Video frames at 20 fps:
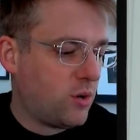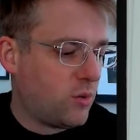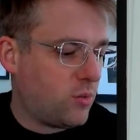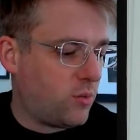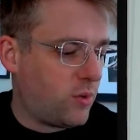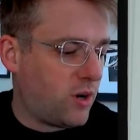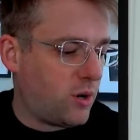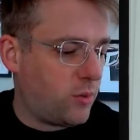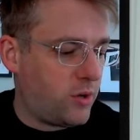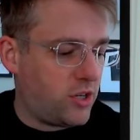
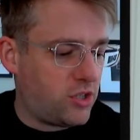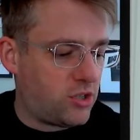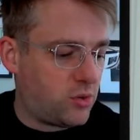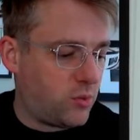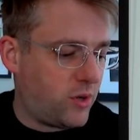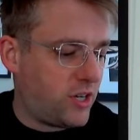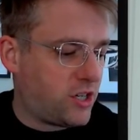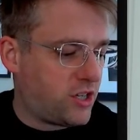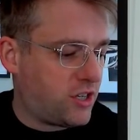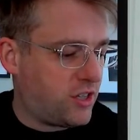where we
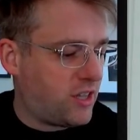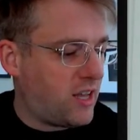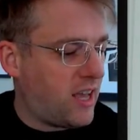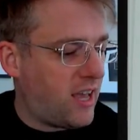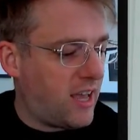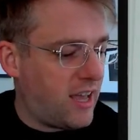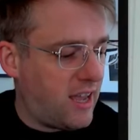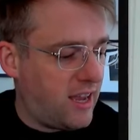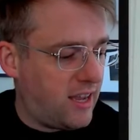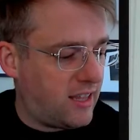switch the
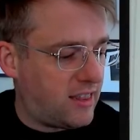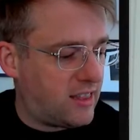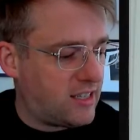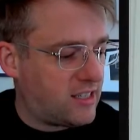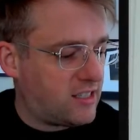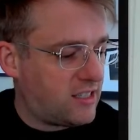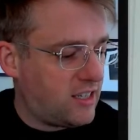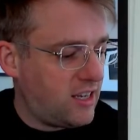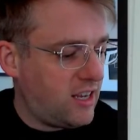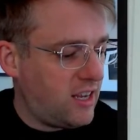a and the
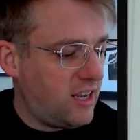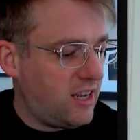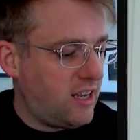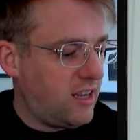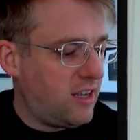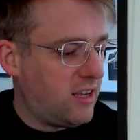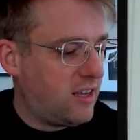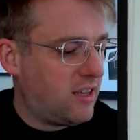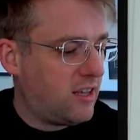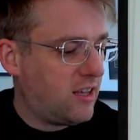
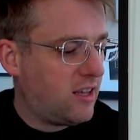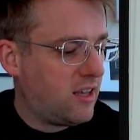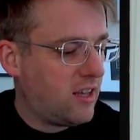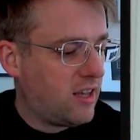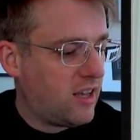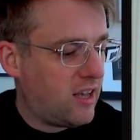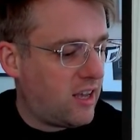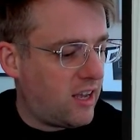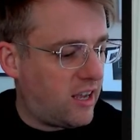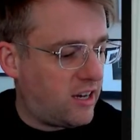c
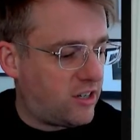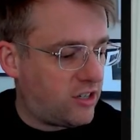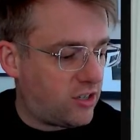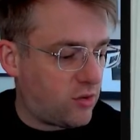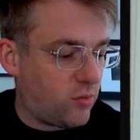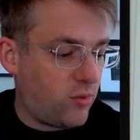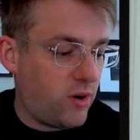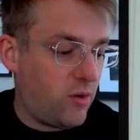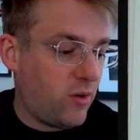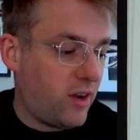and just
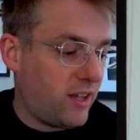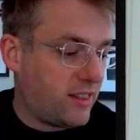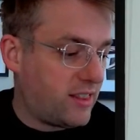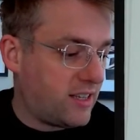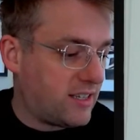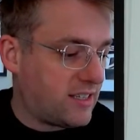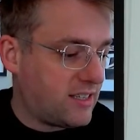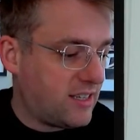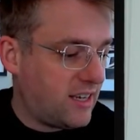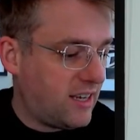rewrite the
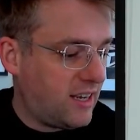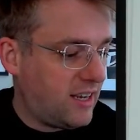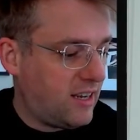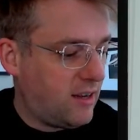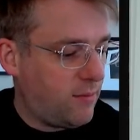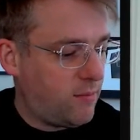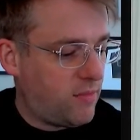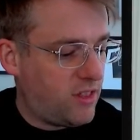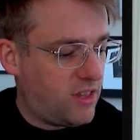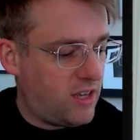
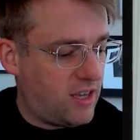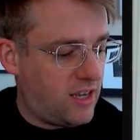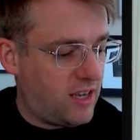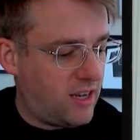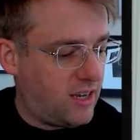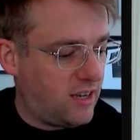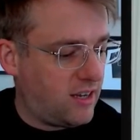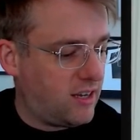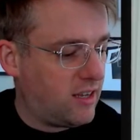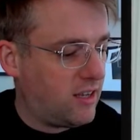same
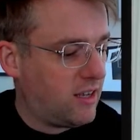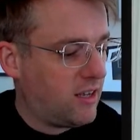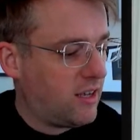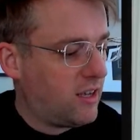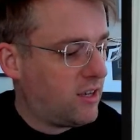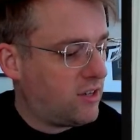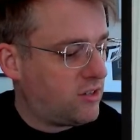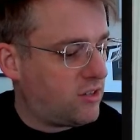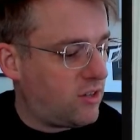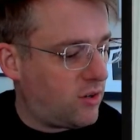thing.
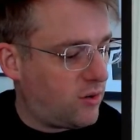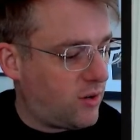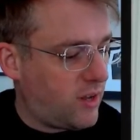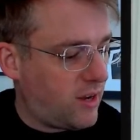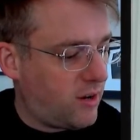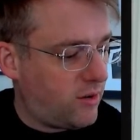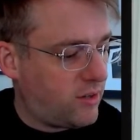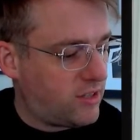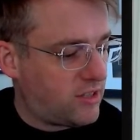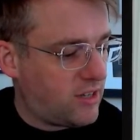So
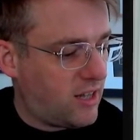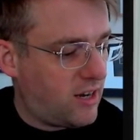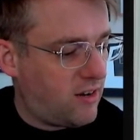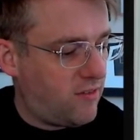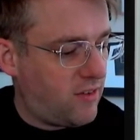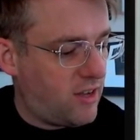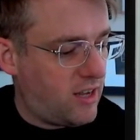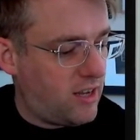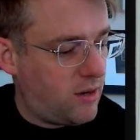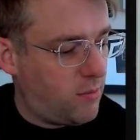now instead of
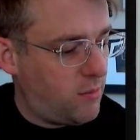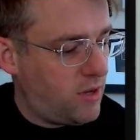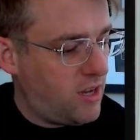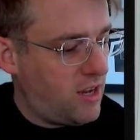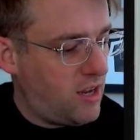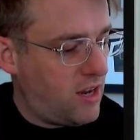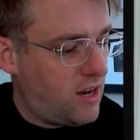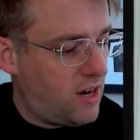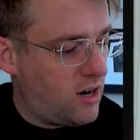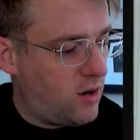a and b
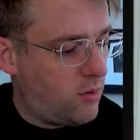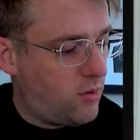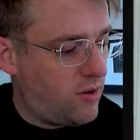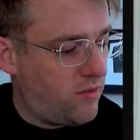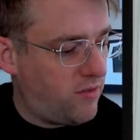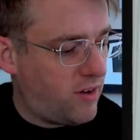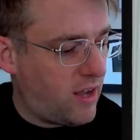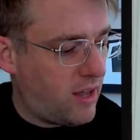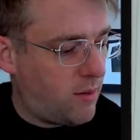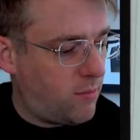here,
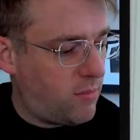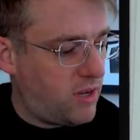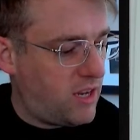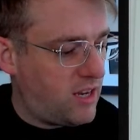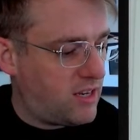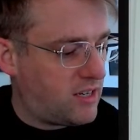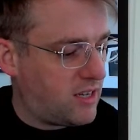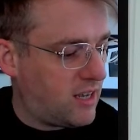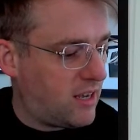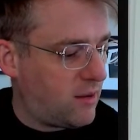we've got b
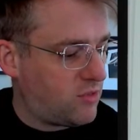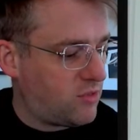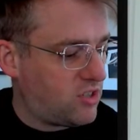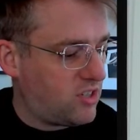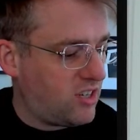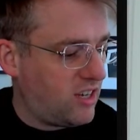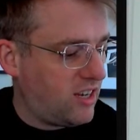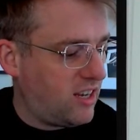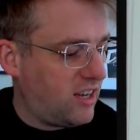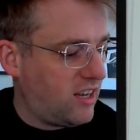times
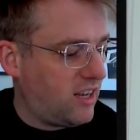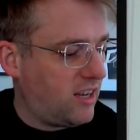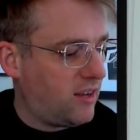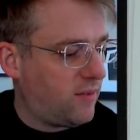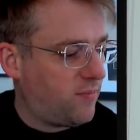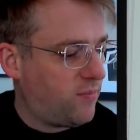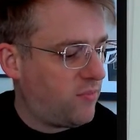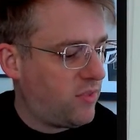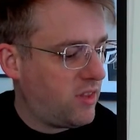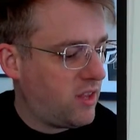c,
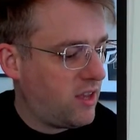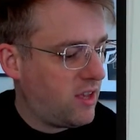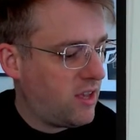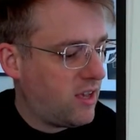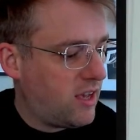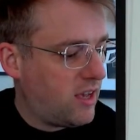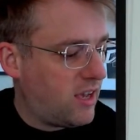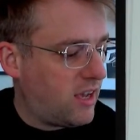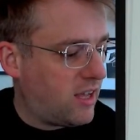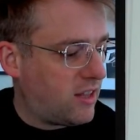
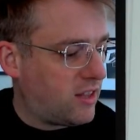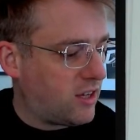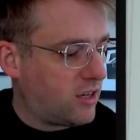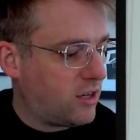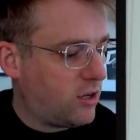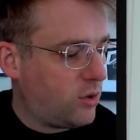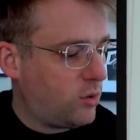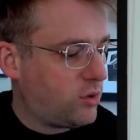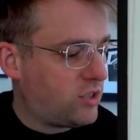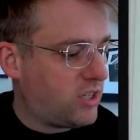and the
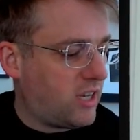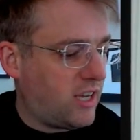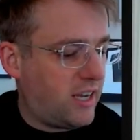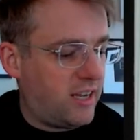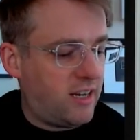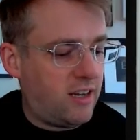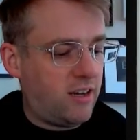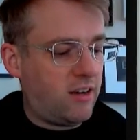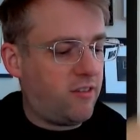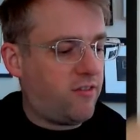
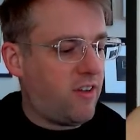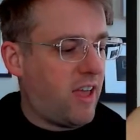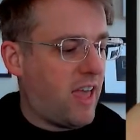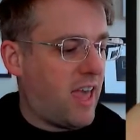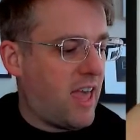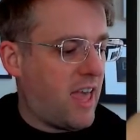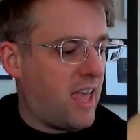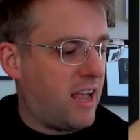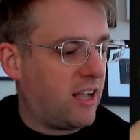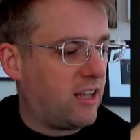cosine of
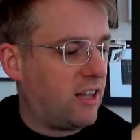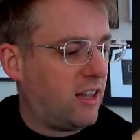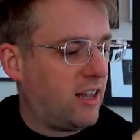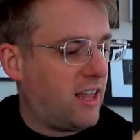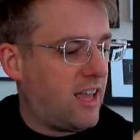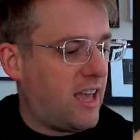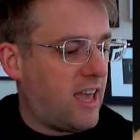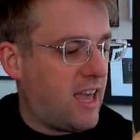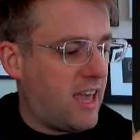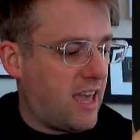angle
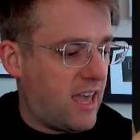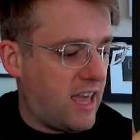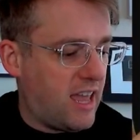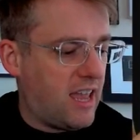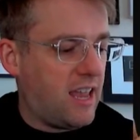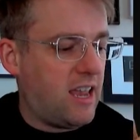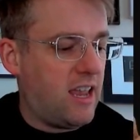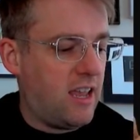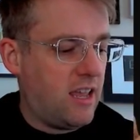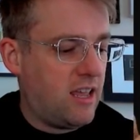
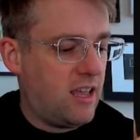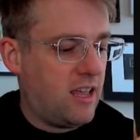A.